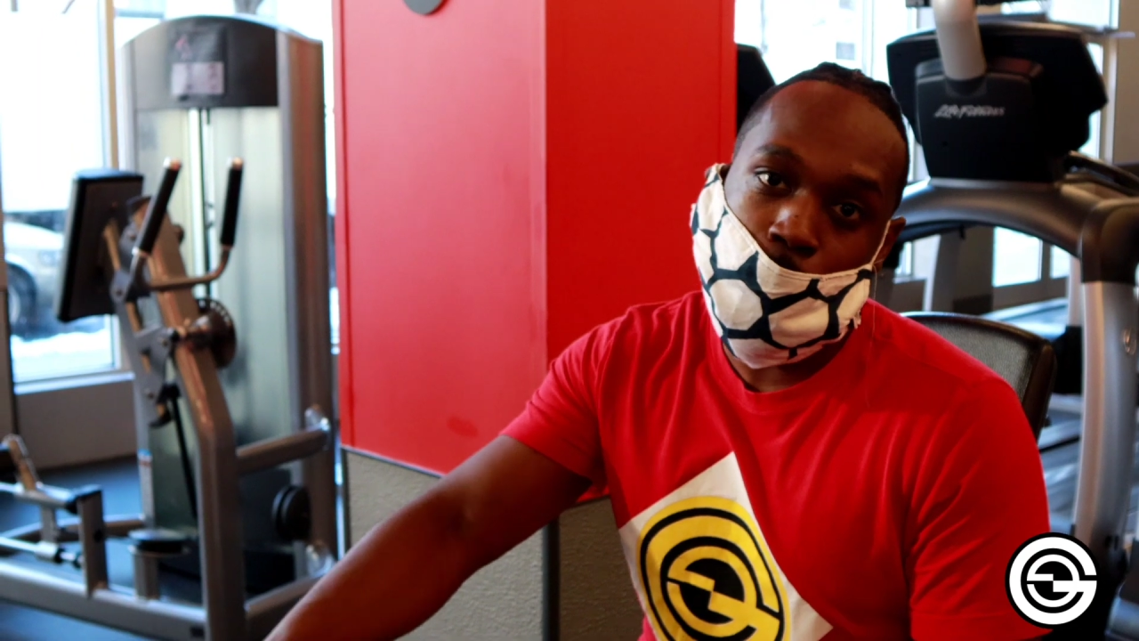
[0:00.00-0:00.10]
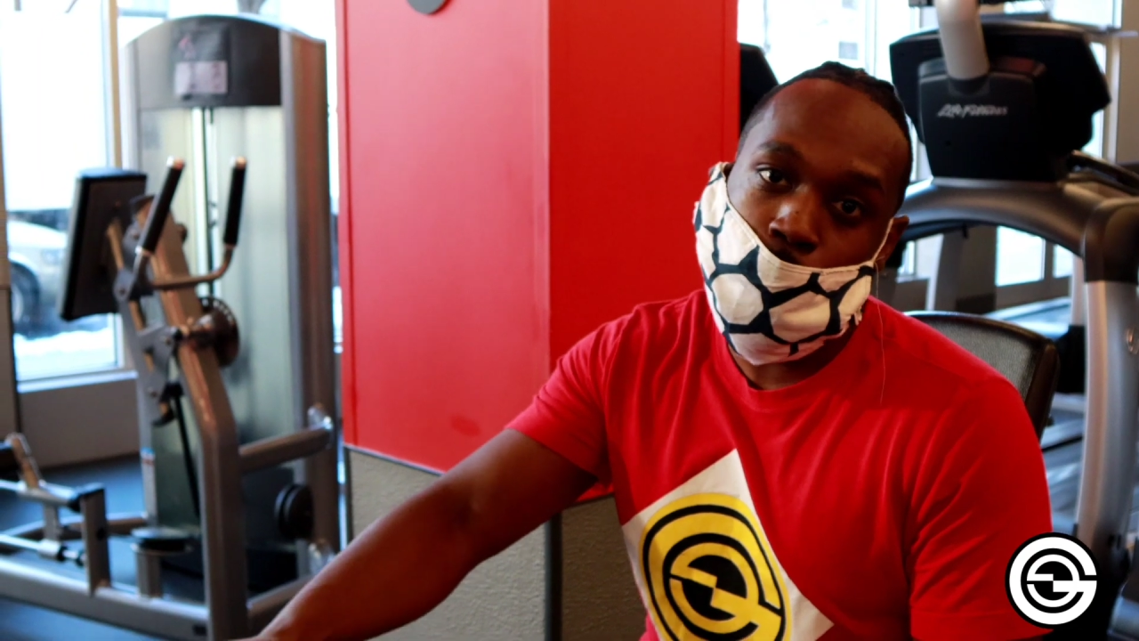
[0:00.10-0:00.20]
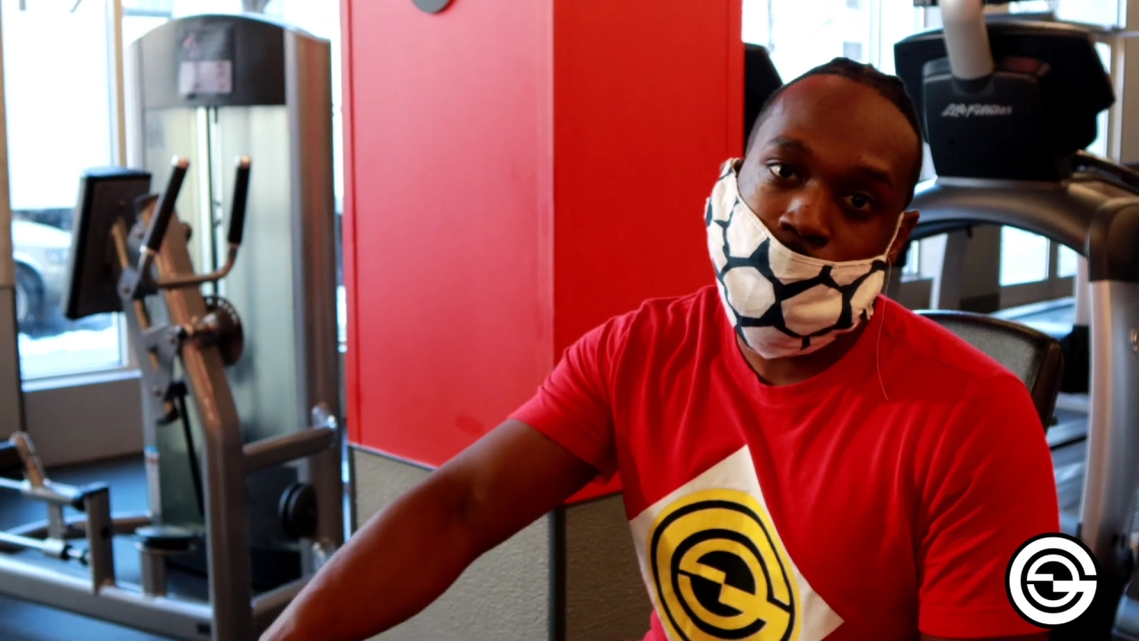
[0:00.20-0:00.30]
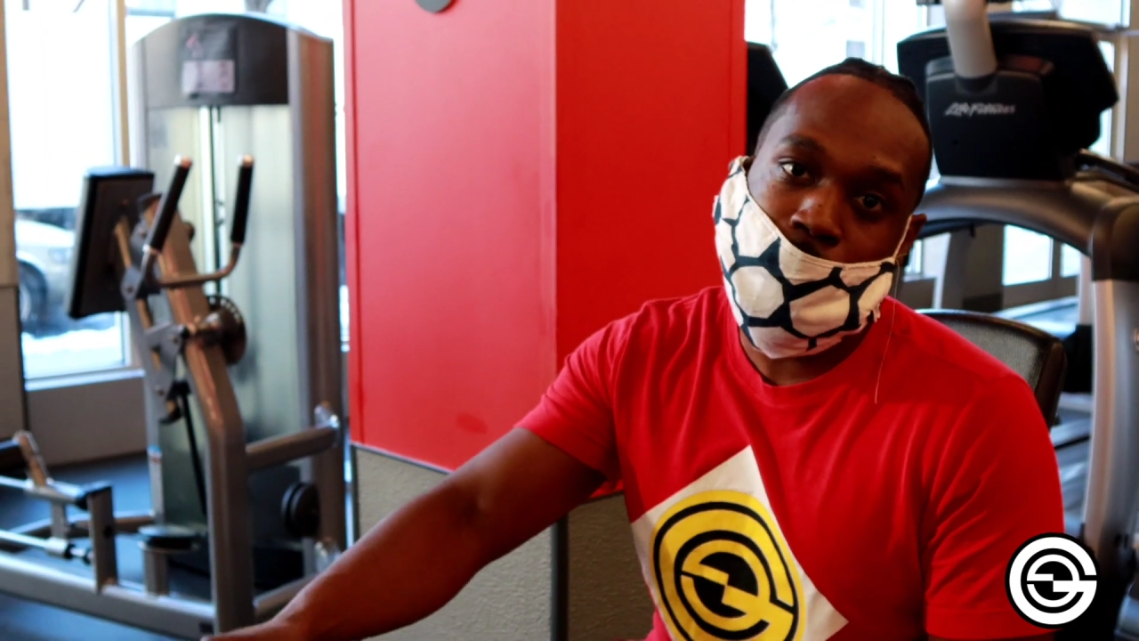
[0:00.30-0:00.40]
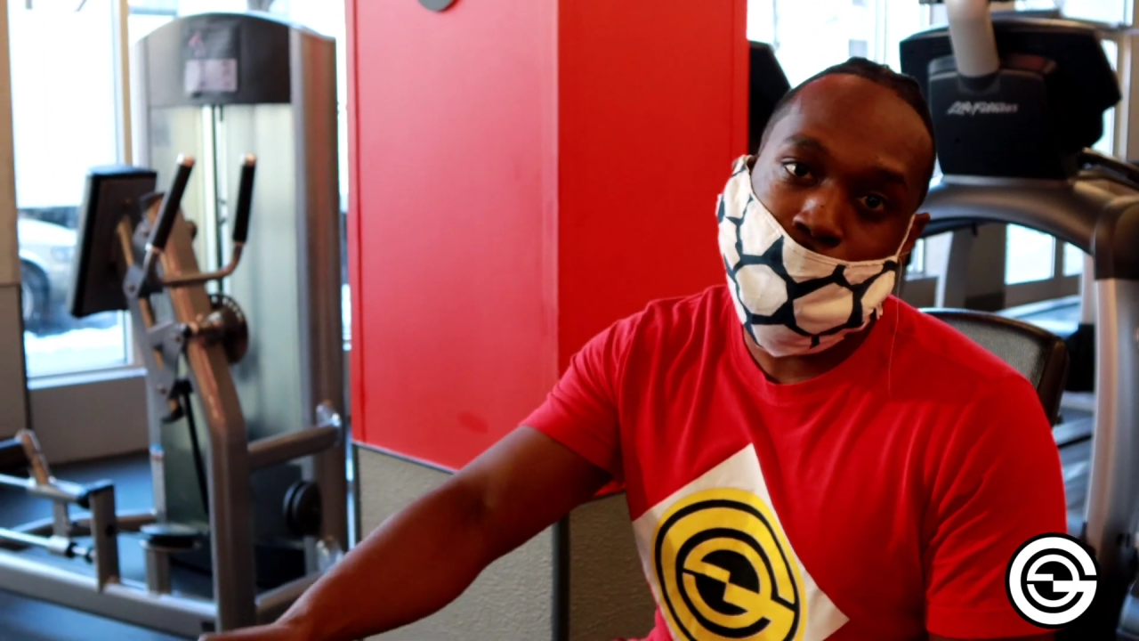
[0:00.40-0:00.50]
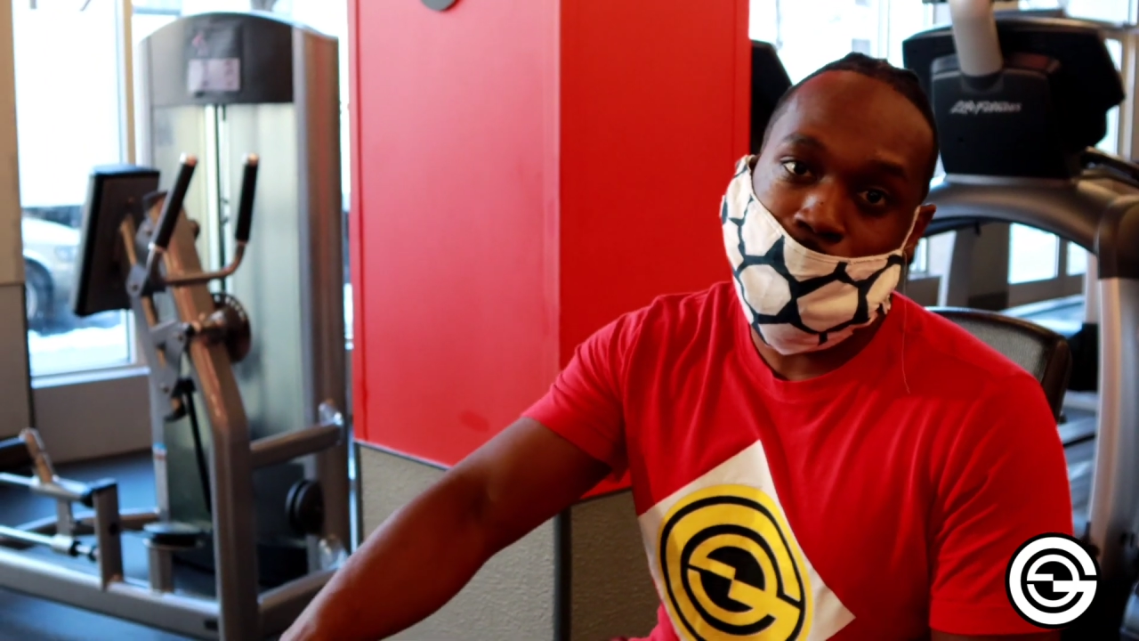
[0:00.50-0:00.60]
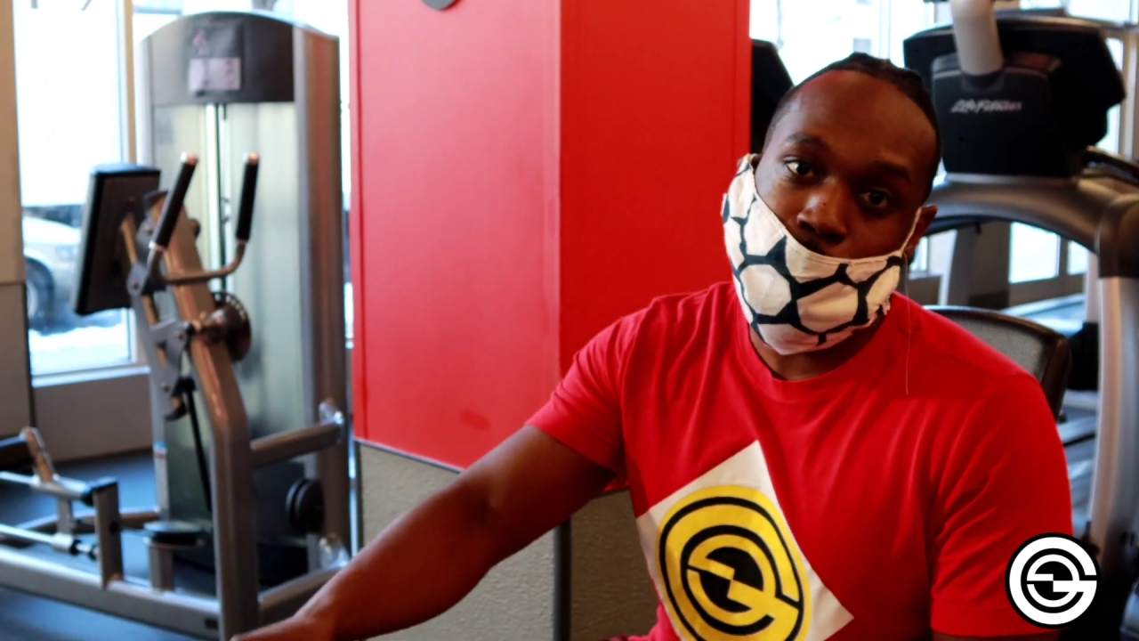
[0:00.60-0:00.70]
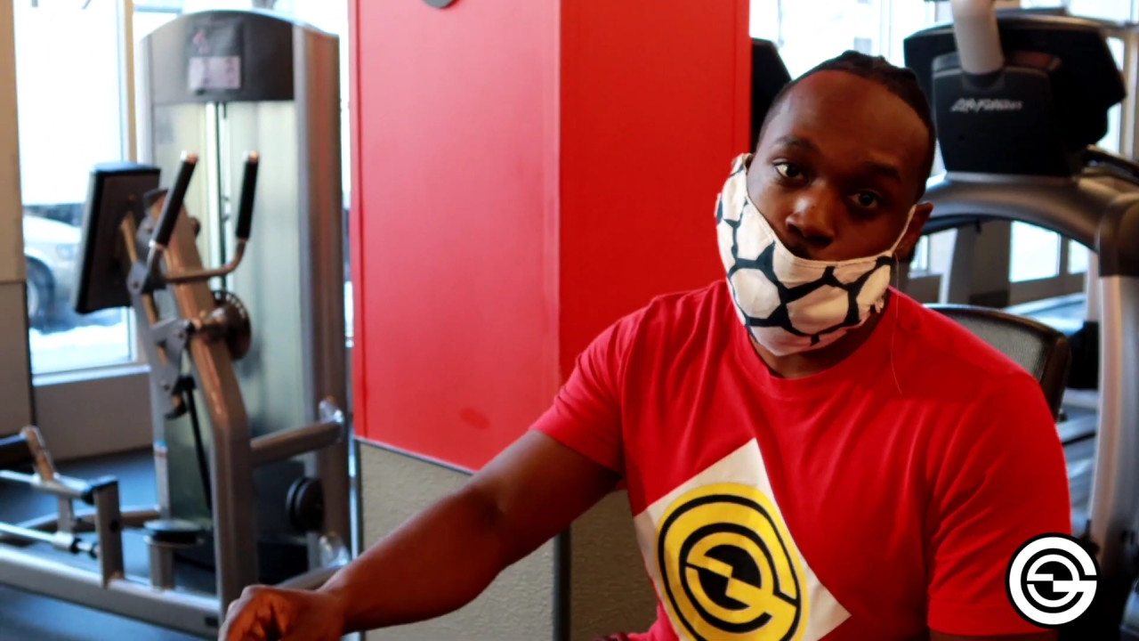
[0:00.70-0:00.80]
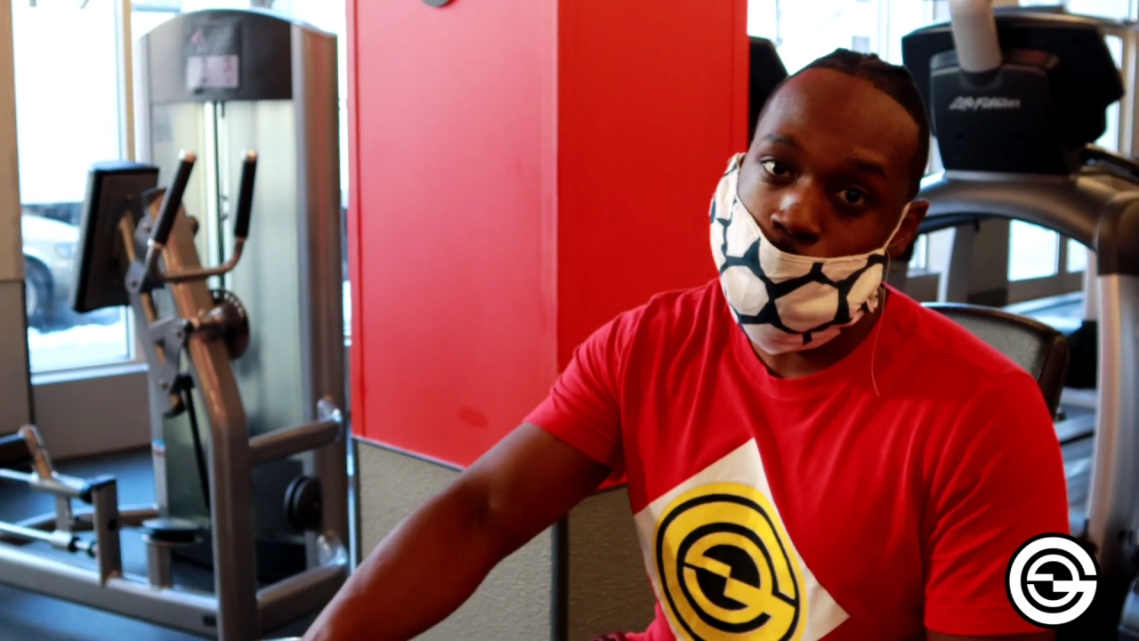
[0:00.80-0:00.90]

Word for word: The goal is to get back to